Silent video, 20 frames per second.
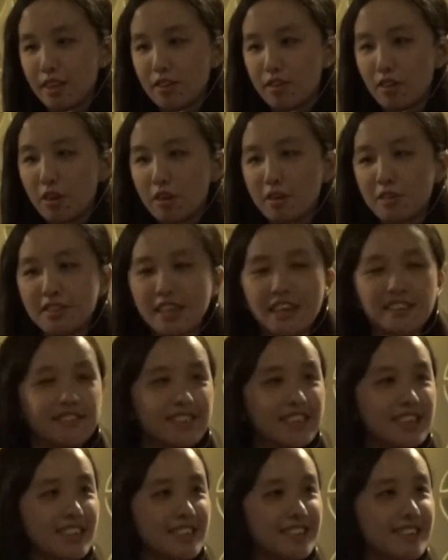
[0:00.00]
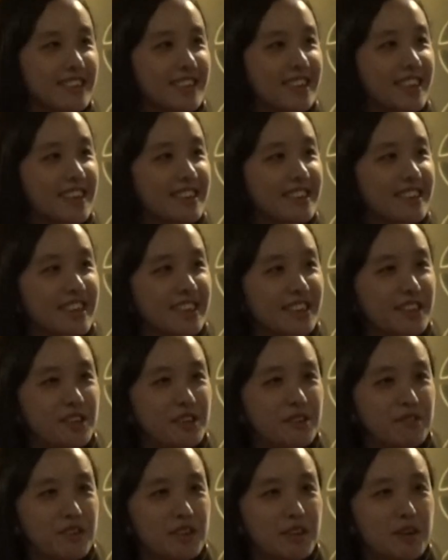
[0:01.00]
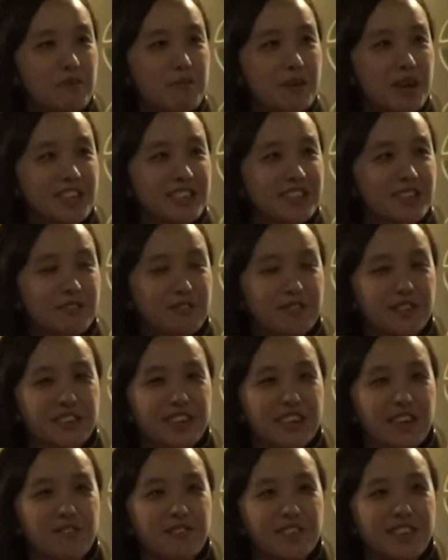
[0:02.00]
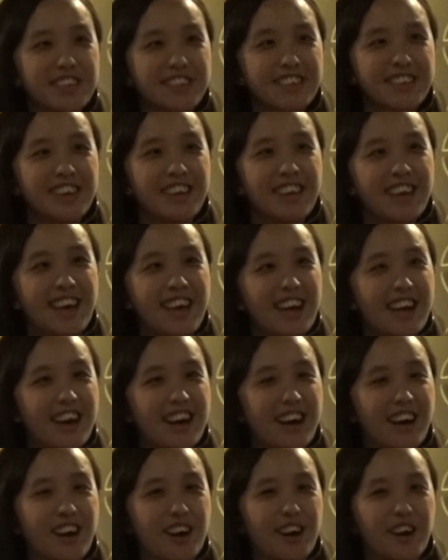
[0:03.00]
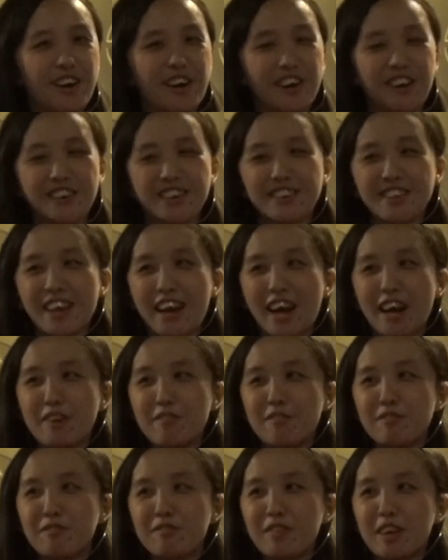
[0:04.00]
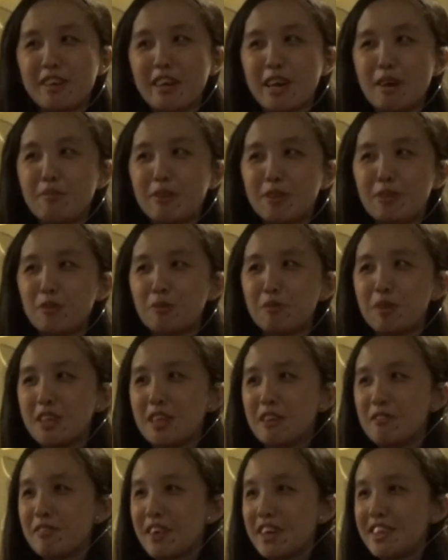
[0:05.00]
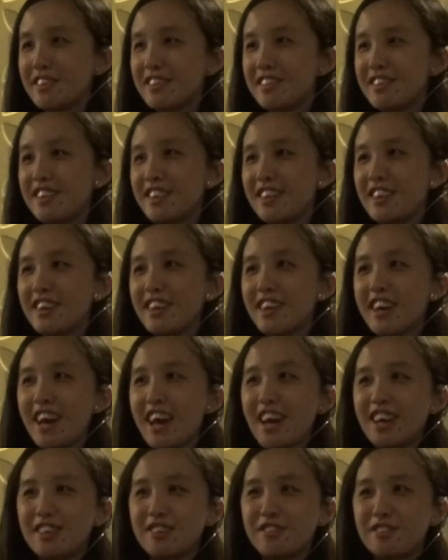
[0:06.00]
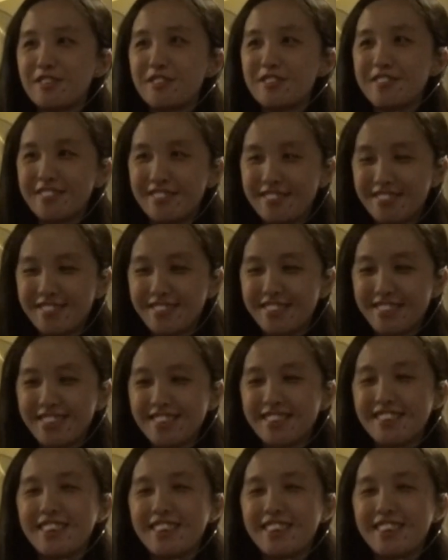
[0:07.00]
So that's it. Thank you very much for coming. I'm very happy to be invited here.